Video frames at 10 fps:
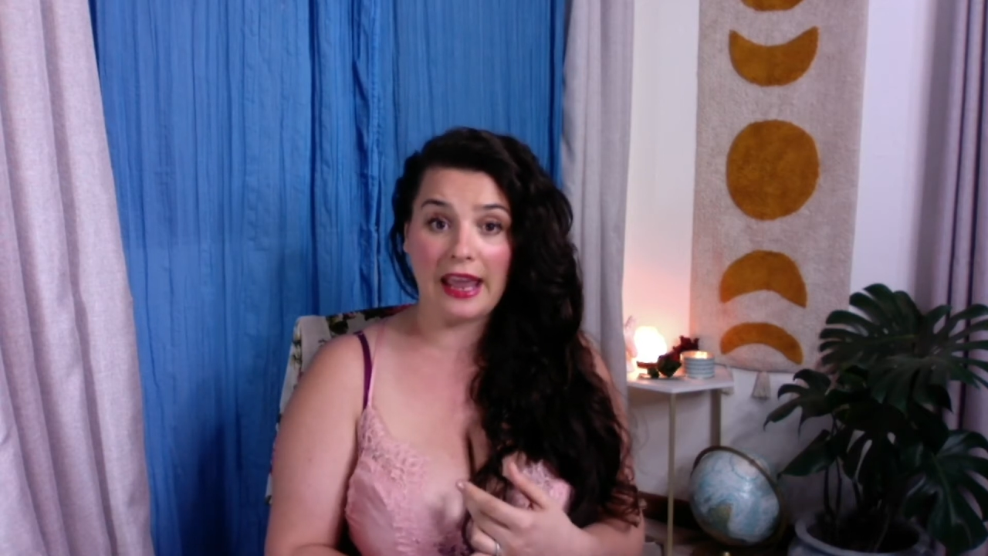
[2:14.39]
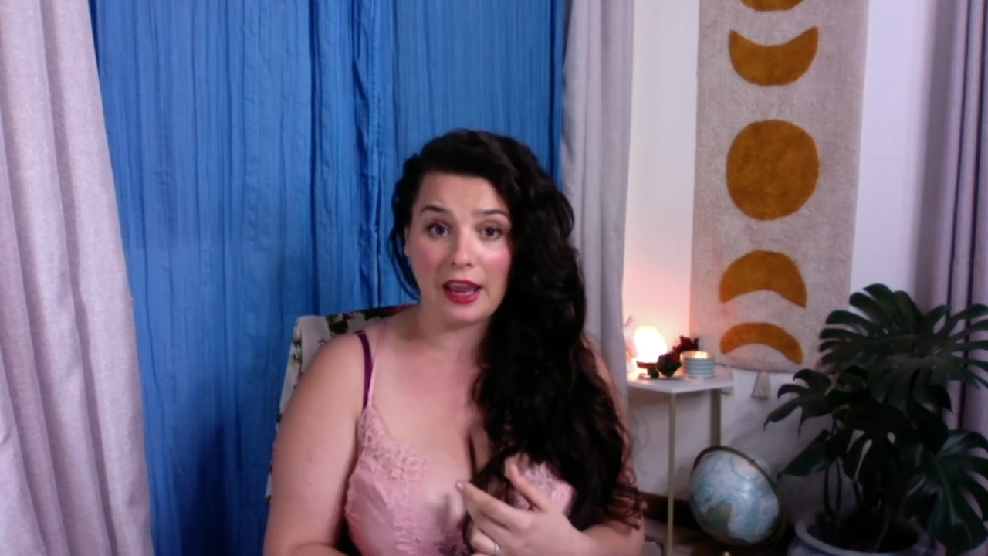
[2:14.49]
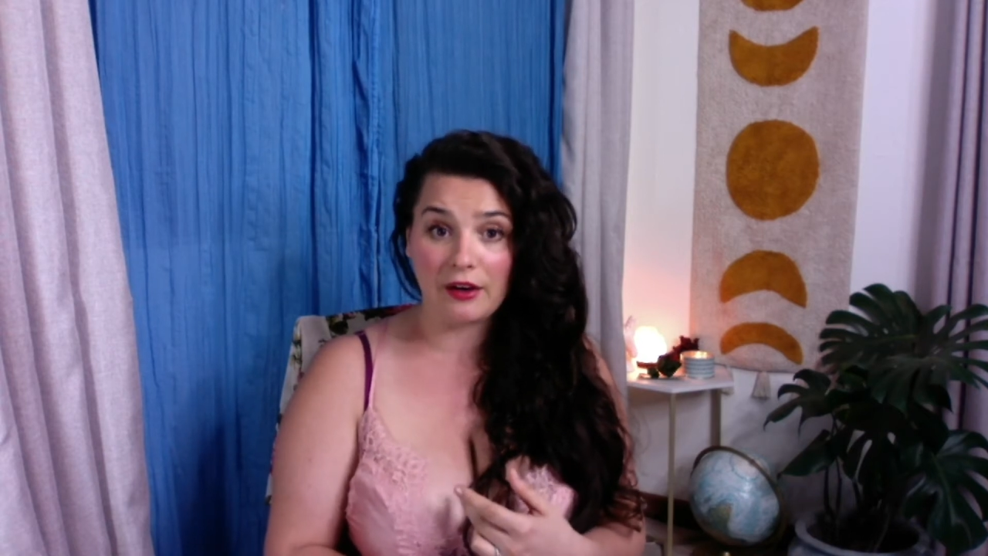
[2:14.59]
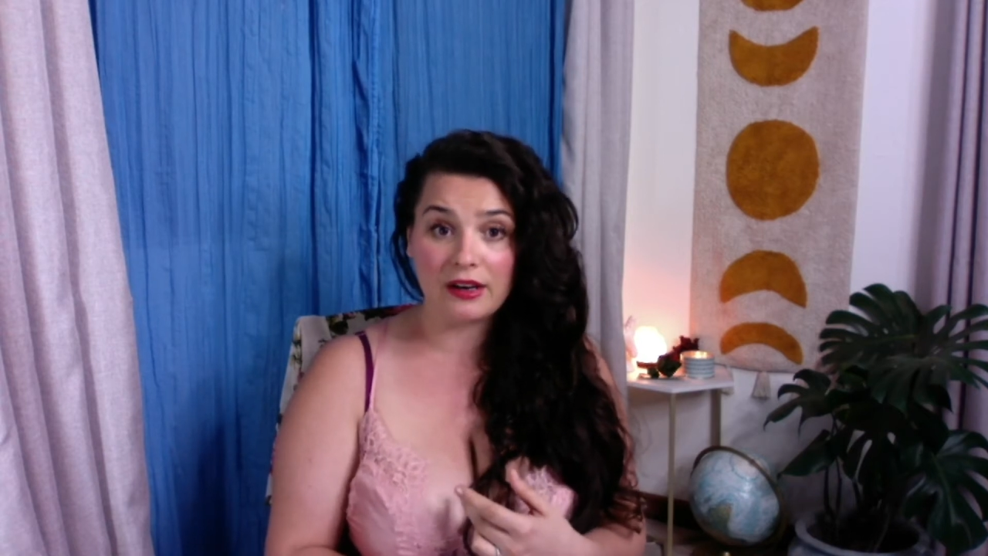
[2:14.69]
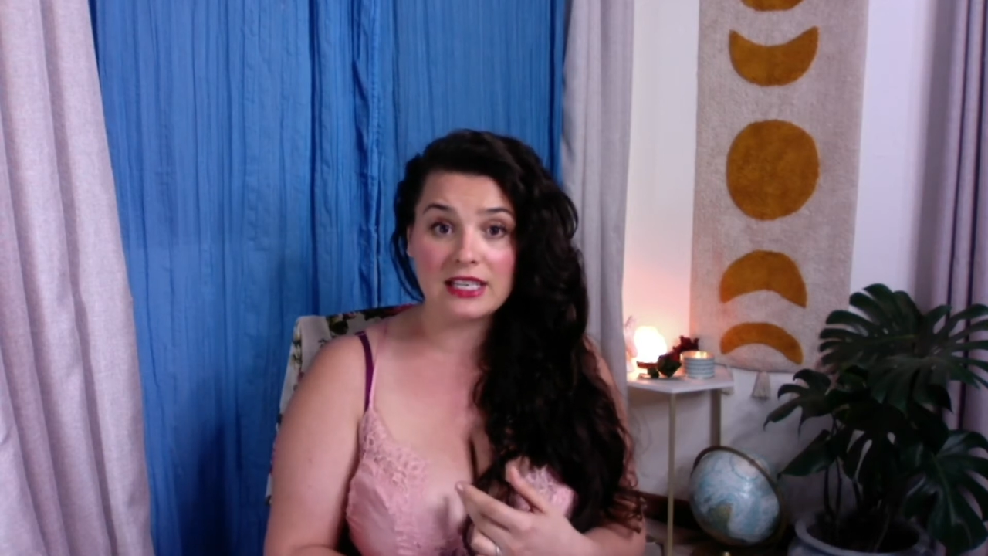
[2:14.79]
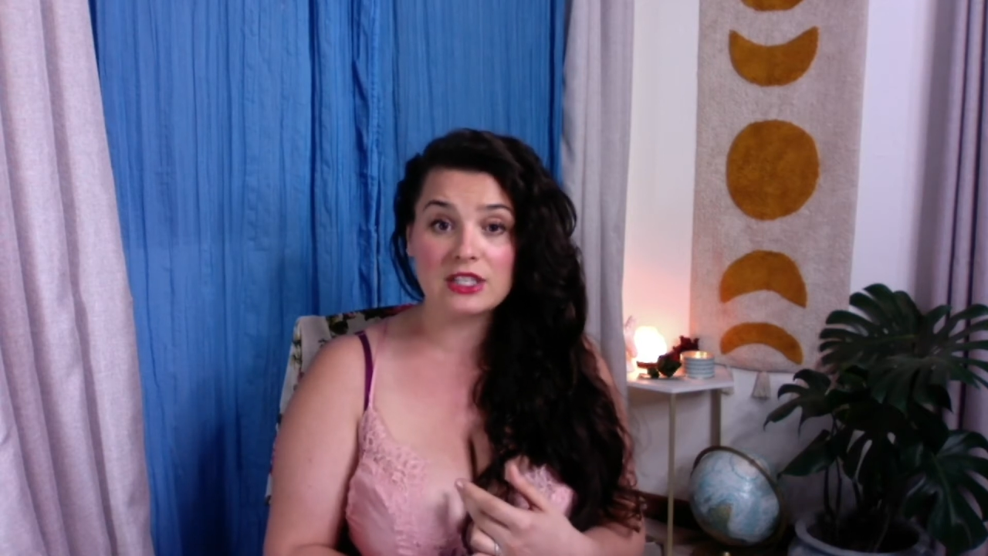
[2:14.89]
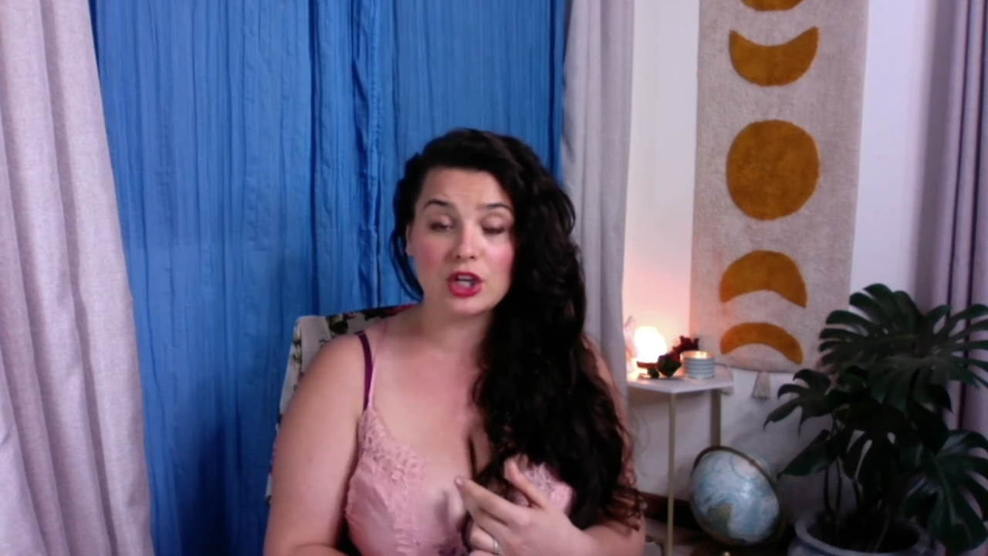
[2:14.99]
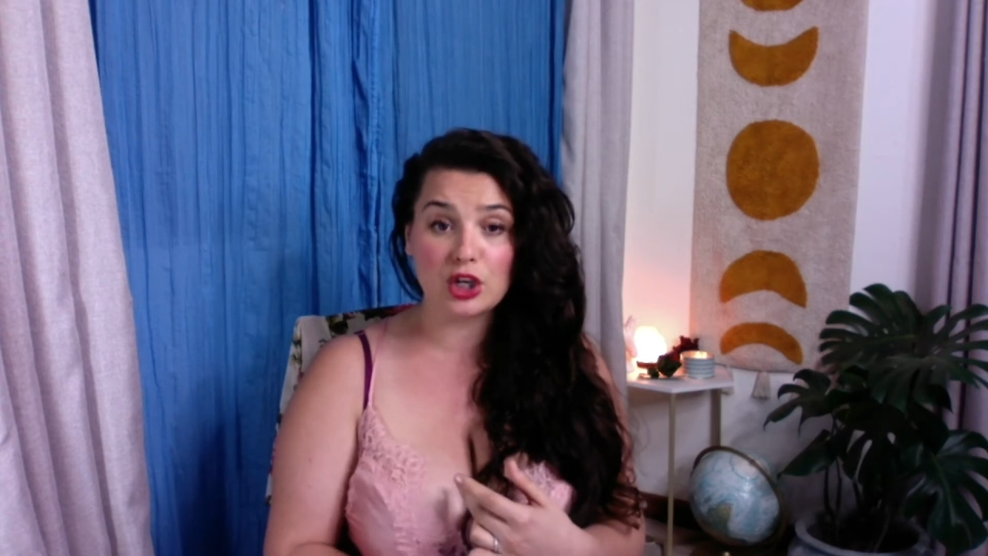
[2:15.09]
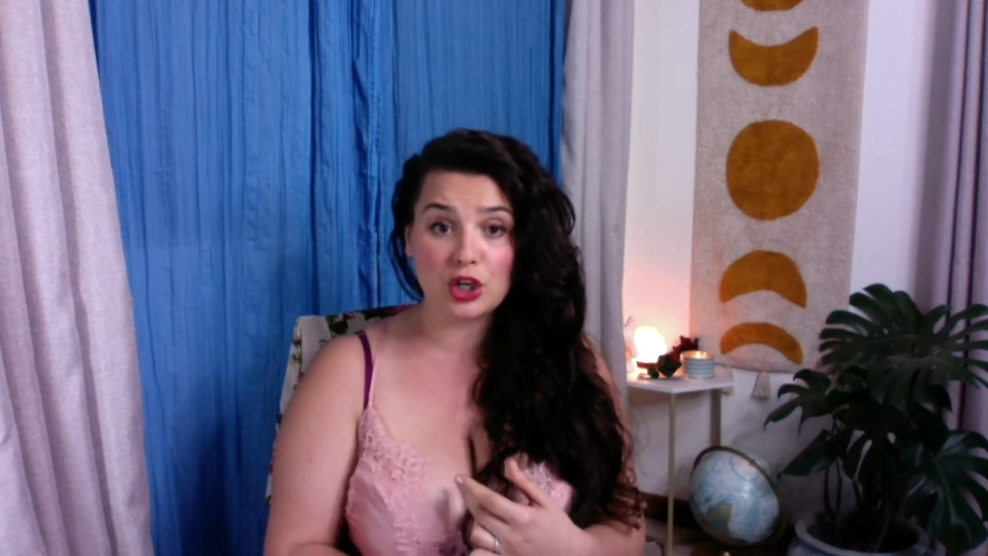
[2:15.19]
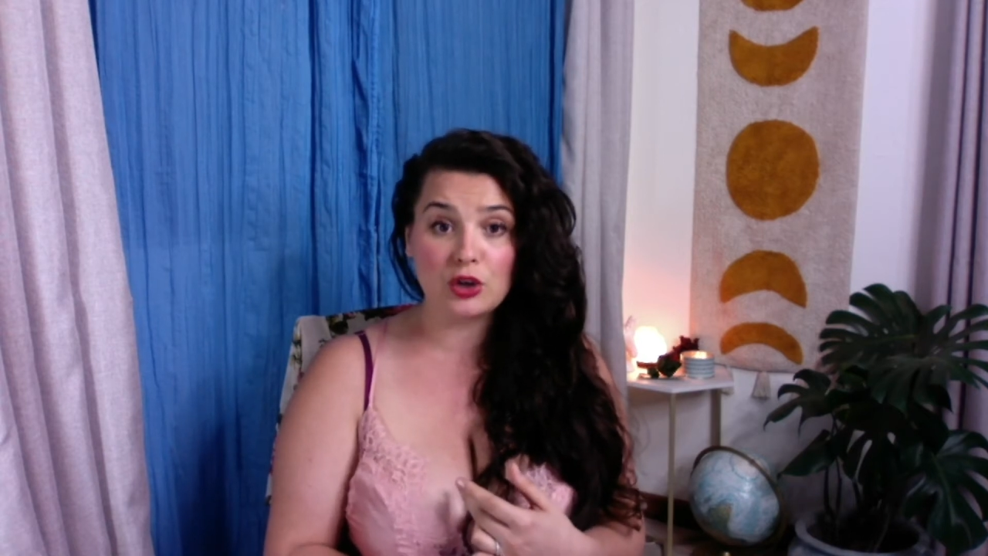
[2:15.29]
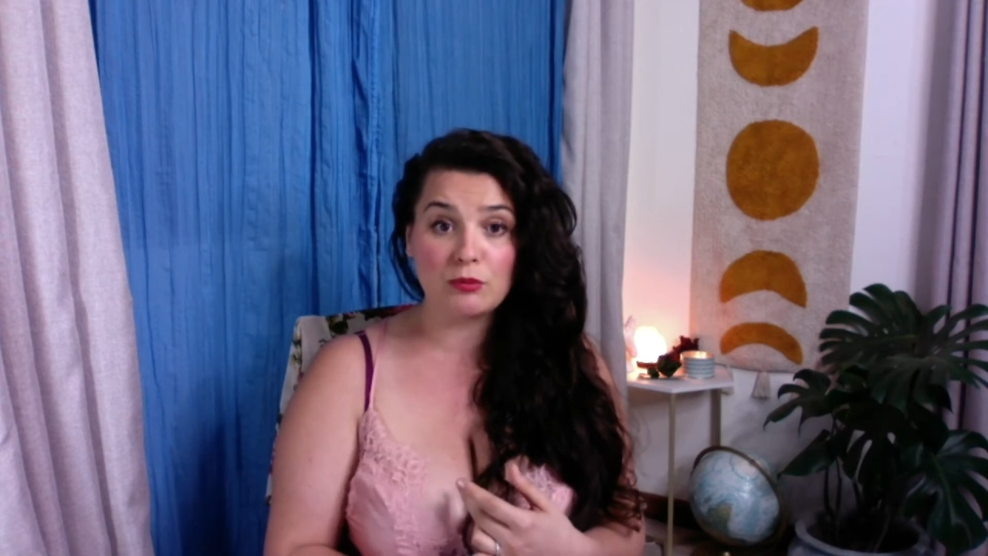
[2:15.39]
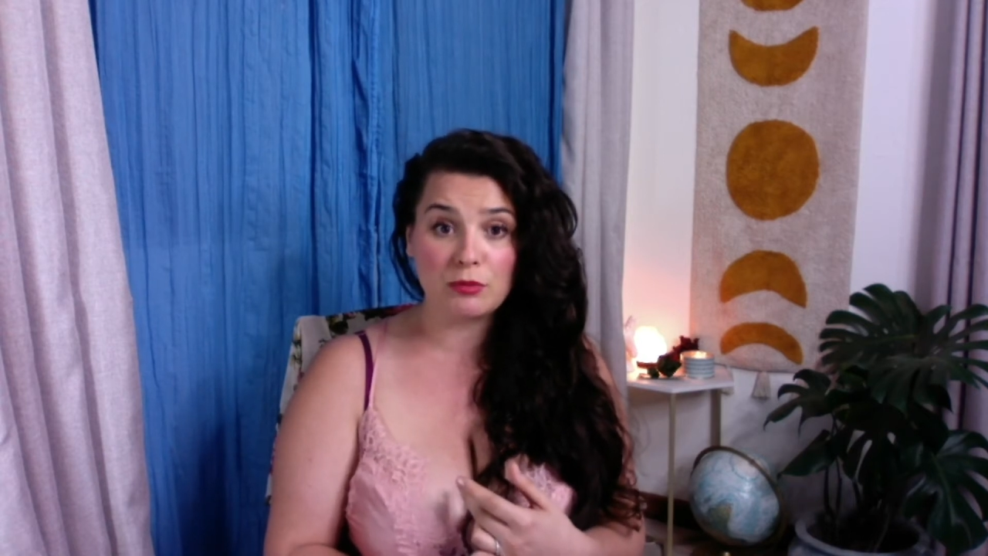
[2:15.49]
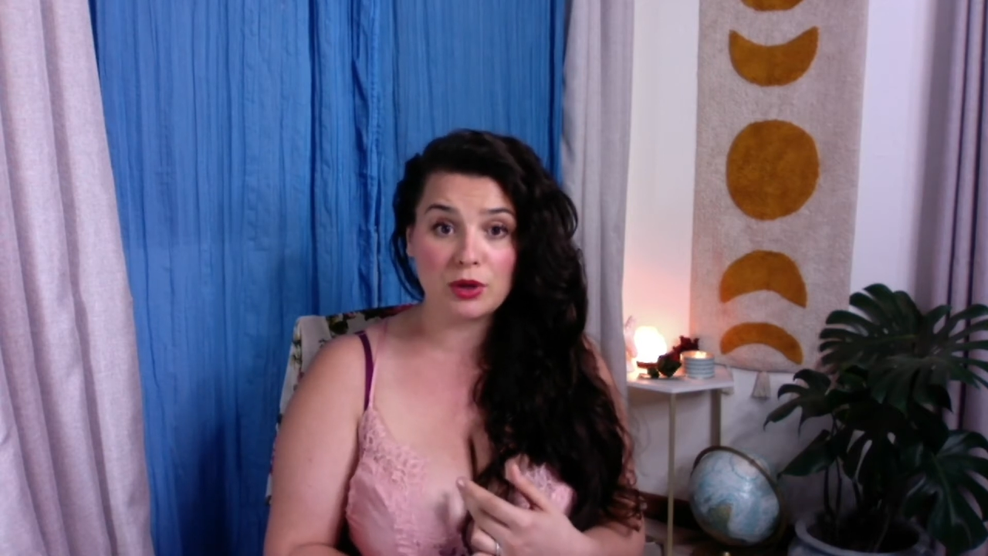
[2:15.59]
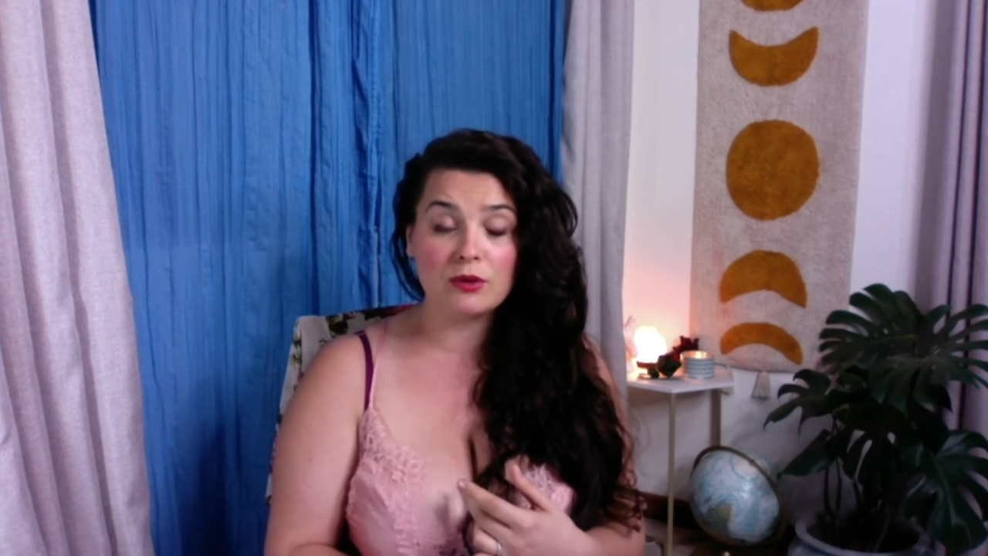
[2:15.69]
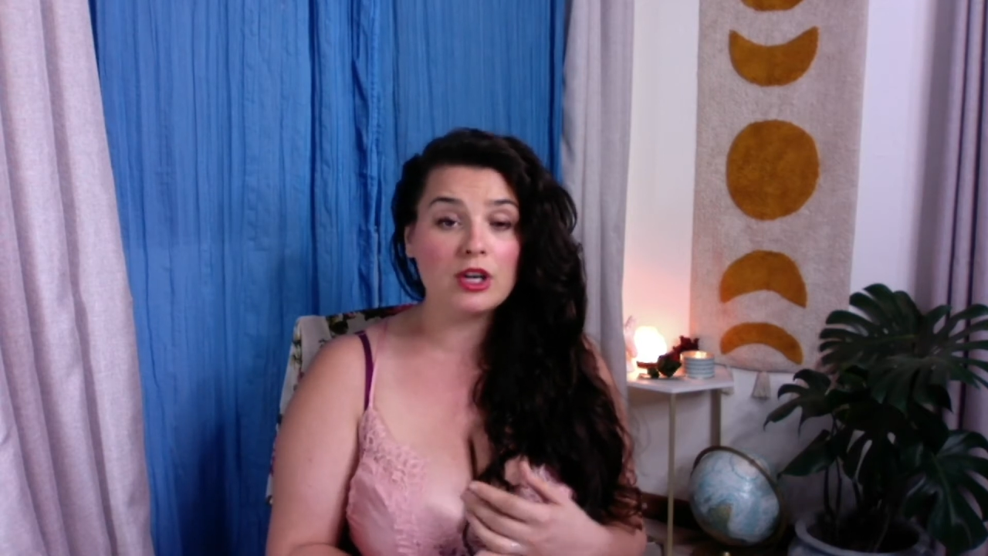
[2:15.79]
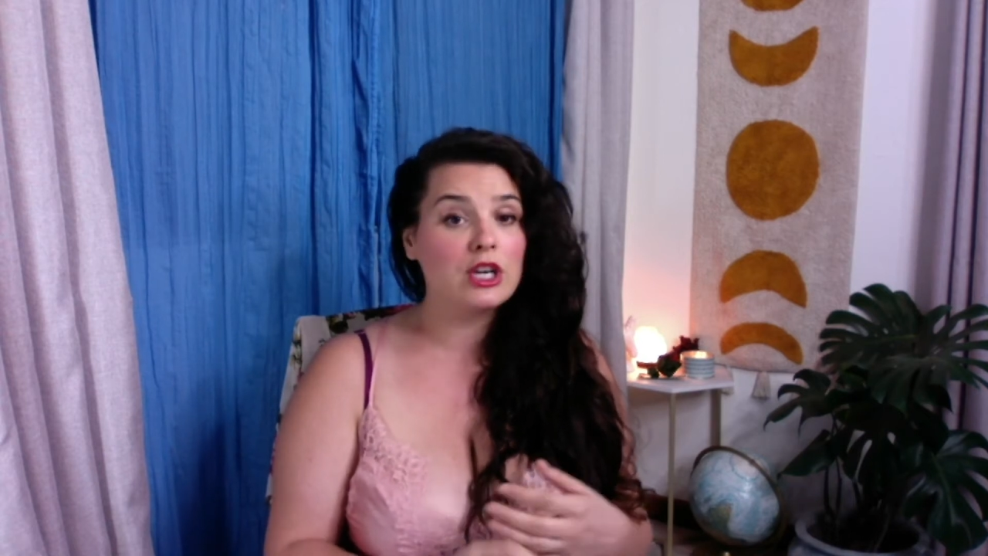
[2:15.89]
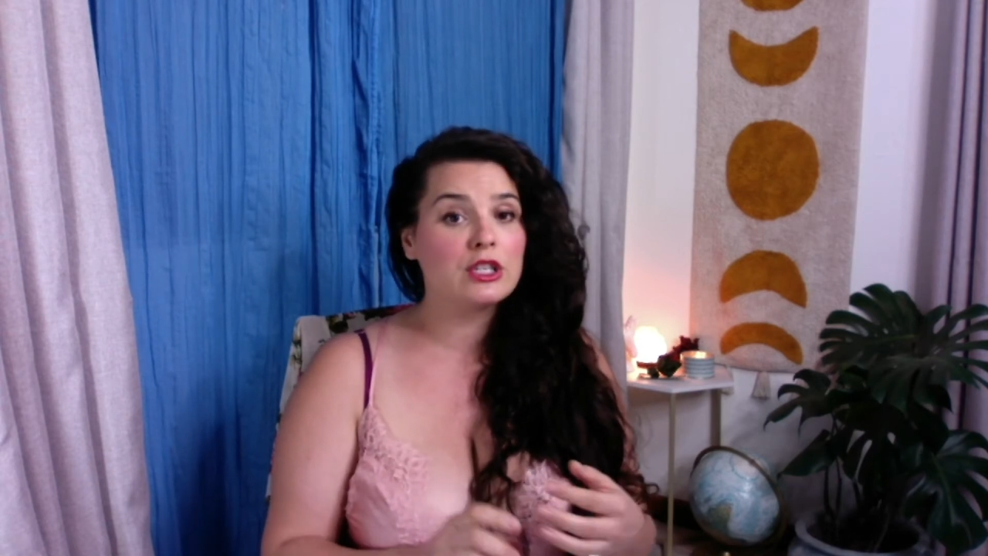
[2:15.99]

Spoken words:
Aries new moon.